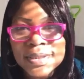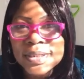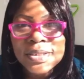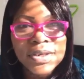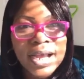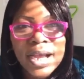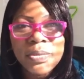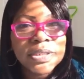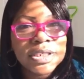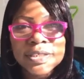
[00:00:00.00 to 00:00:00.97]
you know, I
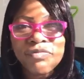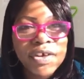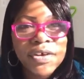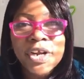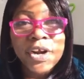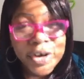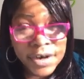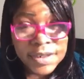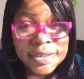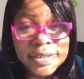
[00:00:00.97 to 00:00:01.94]
was just very
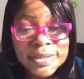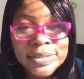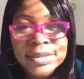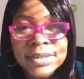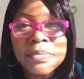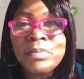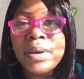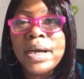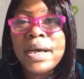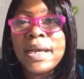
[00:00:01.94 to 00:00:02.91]
hurt
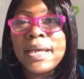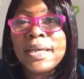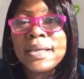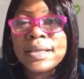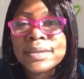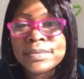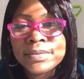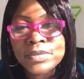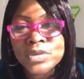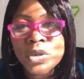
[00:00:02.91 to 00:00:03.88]
by
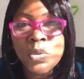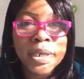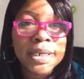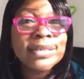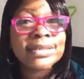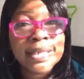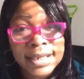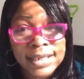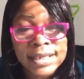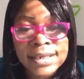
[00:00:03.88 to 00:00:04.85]
what he
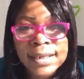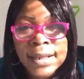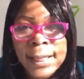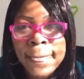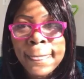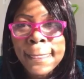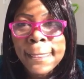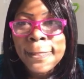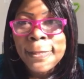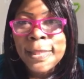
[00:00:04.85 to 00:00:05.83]
said.
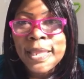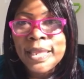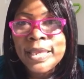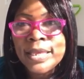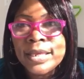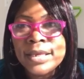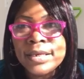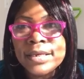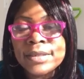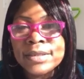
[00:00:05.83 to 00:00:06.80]

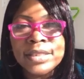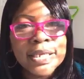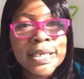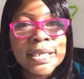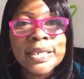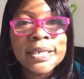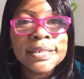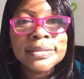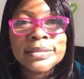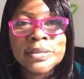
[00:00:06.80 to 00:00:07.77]
And then
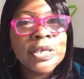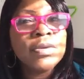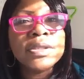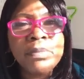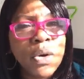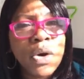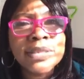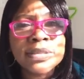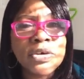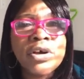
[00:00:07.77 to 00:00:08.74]
it was
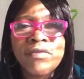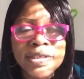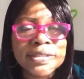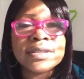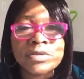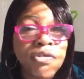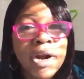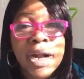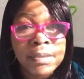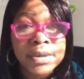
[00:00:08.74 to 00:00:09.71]
more so of his
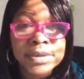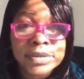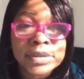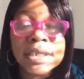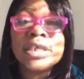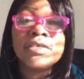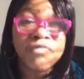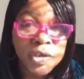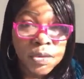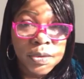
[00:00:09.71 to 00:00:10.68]
subscribers and his
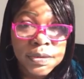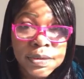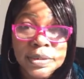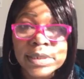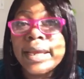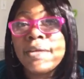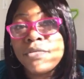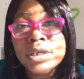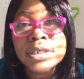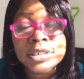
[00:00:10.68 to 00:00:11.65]
viewers that
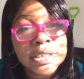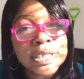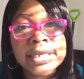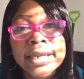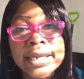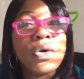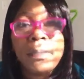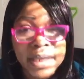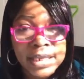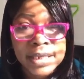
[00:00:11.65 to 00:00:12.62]
really took it out
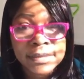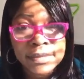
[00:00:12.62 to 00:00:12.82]
on me.